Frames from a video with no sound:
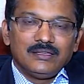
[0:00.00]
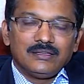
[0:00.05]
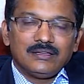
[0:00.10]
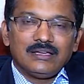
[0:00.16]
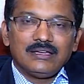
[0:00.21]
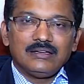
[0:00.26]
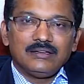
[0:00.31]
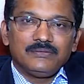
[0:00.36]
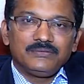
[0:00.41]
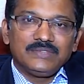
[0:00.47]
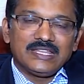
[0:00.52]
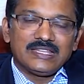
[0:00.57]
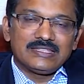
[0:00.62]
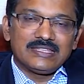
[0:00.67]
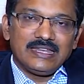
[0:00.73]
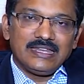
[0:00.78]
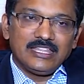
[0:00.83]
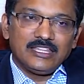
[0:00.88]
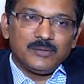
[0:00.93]
Uh, if there is
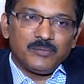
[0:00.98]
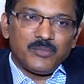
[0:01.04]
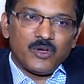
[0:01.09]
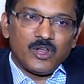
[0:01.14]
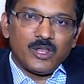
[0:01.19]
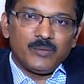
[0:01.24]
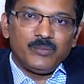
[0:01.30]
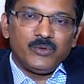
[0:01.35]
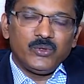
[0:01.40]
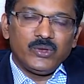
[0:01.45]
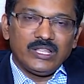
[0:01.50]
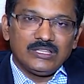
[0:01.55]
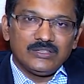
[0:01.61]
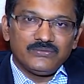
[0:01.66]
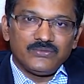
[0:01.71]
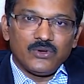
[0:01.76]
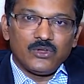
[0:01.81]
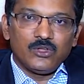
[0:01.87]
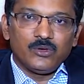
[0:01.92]
any other polyp during the
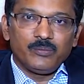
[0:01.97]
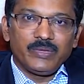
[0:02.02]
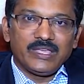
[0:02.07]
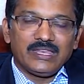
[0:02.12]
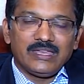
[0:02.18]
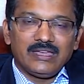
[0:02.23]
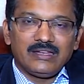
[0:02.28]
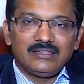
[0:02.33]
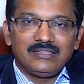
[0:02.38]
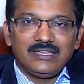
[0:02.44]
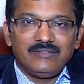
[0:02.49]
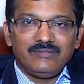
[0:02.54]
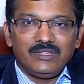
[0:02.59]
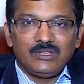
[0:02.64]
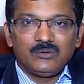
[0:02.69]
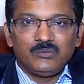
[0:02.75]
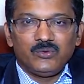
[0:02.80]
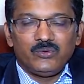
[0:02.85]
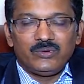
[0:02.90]
follow-up period, then
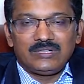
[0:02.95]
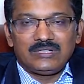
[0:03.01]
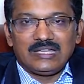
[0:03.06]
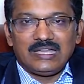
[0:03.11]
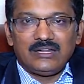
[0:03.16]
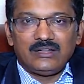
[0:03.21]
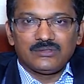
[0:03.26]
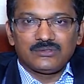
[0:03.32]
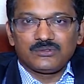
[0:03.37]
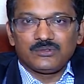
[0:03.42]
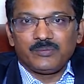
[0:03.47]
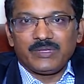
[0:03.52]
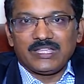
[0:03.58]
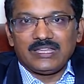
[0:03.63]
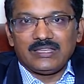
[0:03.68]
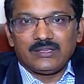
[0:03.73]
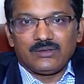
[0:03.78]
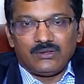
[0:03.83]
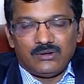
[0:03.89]
we remove it
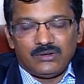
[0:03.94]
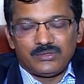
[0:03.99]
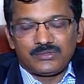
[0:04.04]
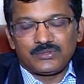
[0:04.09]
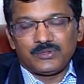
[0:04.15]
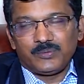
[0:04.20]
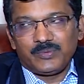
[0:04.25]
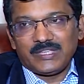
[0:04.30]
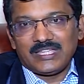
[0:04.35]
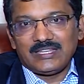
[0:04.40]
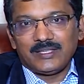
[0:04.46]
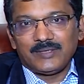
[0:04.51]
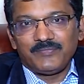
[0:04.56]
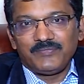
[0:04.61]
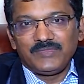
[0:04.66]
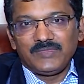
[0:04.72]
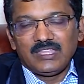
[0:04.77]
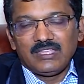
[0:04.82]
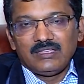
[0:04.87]
endoscopically, colonoscopically.
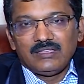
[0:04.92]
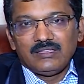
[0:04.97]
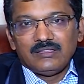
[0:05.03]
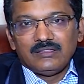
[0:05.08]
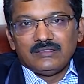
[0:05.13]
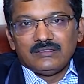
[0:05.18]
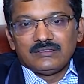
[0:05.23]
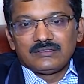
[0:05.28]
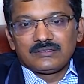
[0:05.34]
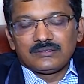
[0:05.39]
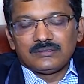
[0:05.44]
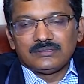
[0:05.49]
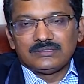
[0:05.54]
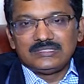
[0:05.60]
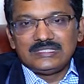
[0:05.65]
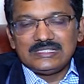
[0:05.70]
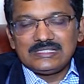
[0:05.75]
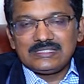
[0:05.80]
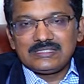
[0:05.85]
So
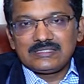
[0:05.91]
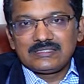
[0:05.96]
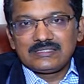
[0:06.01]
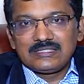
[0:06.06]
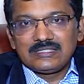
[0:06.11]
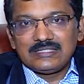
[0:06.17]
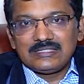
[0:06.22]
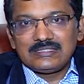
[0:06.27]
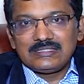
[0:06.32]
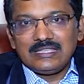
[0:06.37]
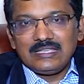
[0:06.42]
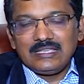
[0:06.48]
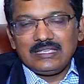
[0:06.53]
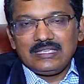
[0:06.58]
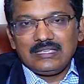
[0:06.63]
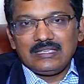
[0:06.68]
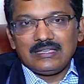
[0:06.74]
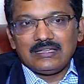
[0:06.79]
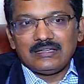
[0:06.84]
this is
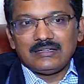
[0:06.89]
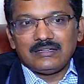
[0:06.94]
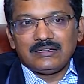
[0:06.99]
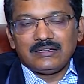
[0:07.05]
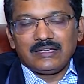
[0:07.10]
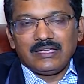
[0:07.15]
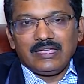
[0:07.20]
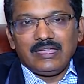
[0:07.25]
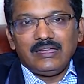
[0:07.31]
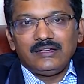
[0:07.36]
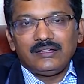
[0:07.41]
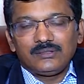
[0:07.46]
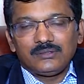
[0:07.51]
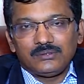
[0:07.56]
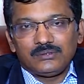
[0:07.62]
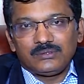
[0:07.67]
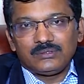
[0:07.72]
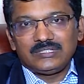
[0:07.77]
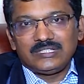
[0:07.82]
the uh, in
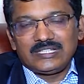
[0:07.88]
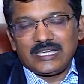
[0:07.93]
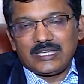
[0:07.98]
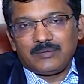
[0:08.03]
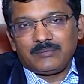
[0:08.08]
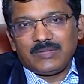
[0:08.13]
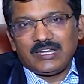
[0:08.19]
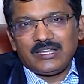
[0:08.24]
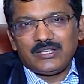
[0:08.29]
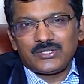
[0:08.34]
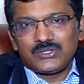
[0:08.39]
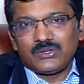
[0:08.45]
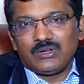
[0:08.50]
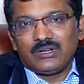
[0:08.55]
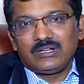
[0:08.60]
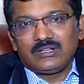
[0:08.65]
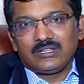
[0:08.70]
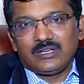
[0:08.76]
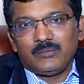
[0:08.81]
toto the treatment in
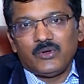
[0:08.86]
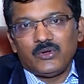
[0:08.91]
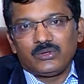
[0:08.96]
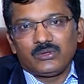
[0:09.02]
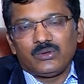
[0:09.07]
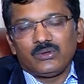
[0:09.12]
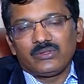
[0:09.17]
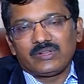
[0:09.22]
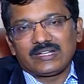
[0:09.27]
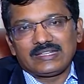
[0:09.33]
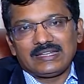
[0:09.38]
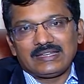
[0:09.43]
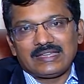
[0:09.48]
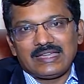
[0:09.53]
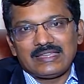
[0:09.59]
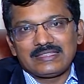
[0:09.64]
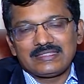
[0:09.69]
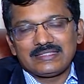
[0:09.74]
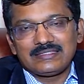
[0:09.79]
short about colorectal
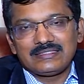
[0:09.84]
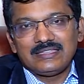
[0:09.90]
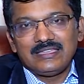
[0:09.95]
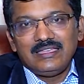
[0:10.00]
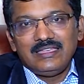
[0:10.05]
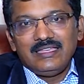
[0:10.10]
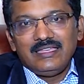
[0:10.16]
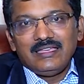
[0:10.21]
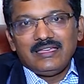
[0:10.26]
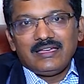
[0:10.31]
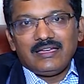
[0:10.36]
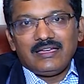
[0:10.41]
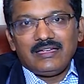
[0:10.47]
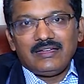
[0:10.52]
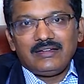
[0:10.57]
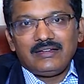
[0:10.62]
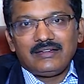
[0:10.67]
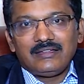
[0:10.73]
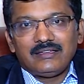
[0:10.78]
cancers.
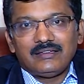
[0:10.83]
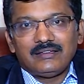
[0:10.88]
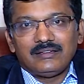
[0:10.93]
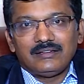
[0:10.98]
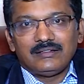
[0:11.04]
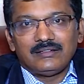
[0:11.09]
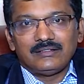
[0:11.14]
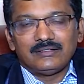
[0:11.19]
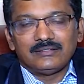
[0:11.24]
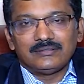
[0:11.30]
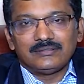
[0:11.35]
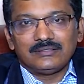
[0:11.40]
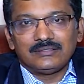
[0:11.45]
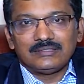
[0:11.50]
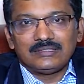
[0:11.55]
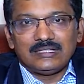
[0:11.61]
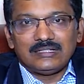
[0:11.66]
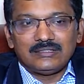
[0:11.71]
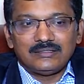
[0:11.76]
And uh,
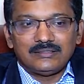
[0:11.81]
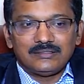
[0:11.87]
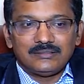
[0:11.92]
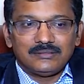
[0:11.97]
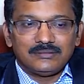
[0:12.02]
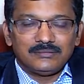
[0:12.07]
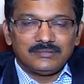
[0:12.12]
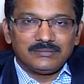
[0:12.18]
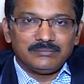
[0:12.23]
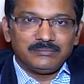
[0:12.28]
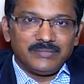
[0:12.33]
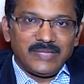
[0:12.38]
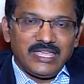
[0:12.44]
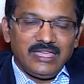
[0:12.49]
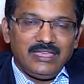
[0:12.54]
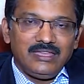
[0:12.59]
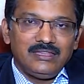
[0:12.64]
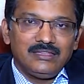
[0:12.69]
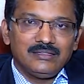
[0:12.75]
the
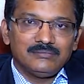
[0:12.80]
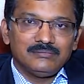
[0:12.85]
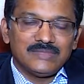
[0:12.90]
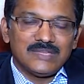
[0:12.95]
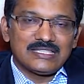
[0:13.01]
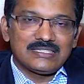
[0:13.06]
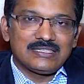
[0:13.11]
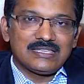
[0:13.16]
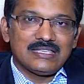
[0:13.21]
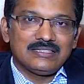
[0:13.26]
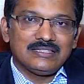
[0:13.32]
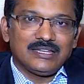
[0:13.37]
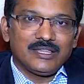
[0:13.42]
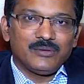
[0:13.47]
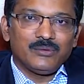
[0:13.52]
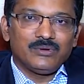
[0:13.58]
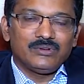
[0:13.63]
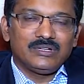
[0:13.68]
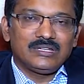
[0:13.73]
main message that
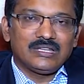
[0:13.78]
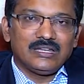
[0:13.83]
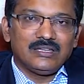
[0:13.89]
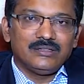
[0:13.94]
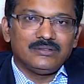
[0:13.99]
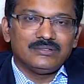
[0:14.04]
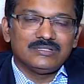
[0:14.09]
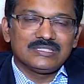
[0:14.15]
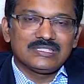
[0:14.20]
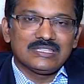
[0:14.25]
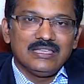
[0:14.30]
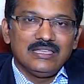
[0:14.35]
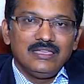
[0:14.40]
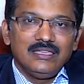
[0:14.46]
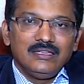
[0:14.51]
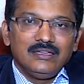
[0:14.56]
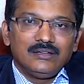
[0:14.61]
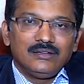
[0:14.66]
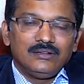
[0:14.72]
I want to tell you is
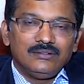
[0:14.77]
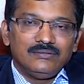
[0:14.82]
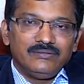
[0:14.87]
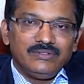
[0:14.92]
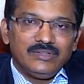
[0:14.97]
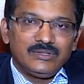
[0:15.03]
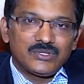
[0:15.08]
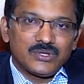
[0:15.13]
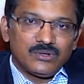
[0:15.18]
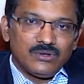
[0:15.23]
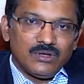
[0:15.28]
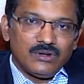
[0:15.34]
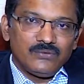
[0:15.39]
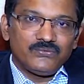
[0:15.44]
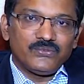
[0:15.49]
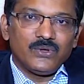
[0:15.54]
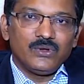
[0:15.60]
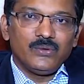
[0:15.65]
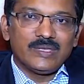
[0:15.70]
we should
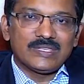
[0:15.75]
not follow